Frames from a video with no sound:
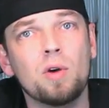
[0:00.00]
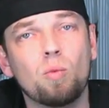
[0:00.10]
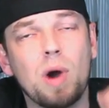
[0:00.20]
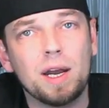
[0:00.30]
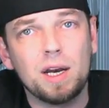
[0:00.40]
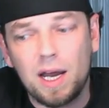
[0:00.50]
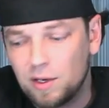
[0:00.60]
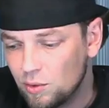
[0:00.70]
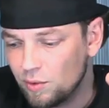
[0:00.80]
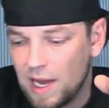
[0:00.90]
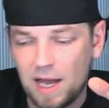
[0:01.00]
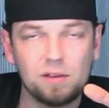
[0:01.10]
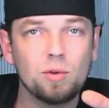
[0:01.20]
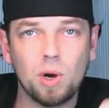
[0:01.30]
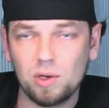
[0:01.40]
Why did I do
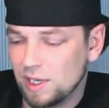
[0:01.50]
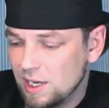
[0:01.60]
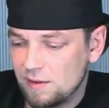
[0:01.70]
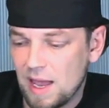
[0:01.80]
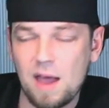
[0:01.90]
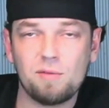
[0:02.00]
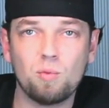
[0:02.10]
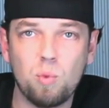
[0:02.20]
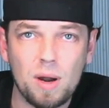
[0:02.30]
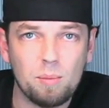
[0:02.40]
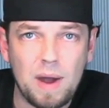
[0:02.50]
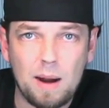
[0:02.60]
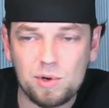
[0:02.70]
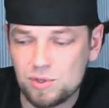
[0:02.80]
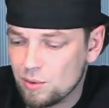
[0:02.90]
that? You only need to have one
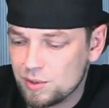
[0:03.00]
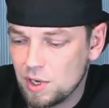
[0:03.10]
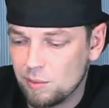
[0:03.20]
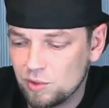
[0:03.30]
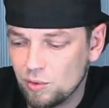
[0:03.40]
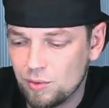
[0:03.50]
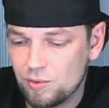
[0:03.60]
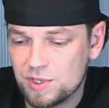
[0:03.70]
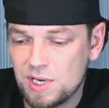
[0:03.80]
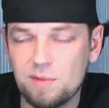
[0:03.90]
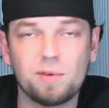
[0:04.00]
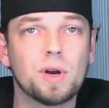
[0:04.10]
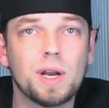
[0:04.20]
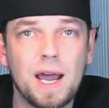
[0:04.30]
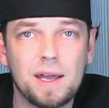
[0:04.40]
power source going to the
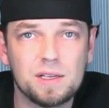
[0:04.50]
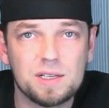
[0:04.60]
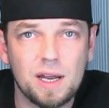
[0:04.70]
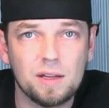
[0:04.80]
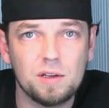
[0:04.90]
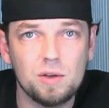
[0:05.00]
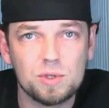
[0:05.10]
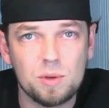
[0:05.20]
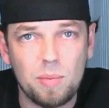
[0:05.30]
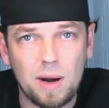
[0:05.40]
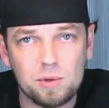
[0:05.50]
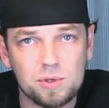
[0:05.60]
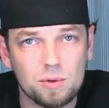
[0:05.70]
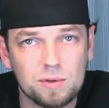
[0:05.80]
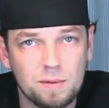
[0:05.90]
receiver and I decided to use the power
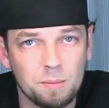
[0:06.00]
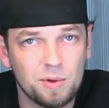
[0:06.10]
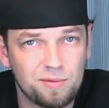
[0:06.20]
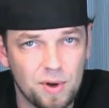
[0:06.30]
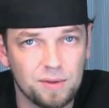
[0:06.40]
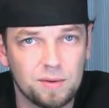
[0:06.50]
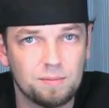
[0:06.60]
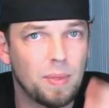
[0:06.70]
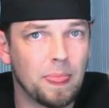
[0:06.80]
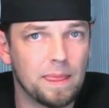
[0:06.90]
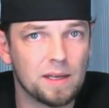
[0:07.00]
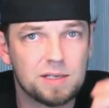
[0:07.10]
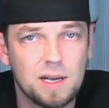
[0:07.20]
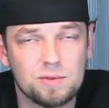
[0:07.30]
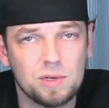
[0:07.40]
source from the front. That
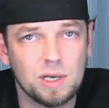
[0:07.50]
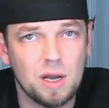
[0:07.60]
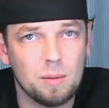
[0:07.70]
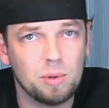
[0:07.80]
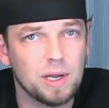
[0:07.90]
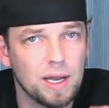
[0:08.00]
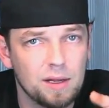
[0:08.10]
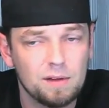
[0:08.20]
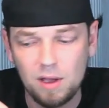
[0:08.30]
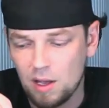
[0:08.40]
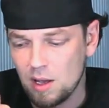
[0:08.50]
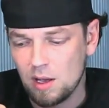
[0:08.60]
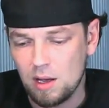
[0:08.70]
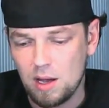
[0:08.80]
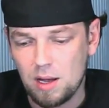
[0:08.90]
sounds really complicated.
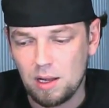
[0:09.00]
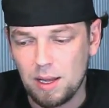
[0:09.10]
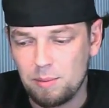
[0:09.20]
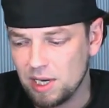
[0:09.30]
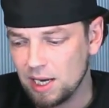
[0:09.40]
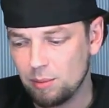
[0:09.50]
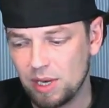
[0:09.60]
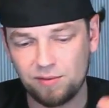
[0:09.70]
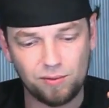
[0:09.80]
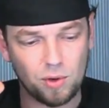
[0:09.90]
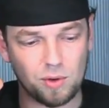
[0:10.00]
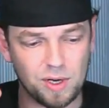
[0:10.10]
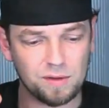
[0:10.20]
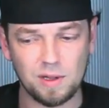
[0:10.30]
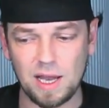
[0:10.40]
Uh, let me get a bit
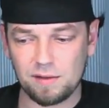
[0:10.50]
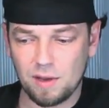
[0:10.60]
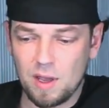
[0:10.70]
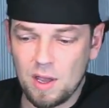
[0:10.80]
further into that.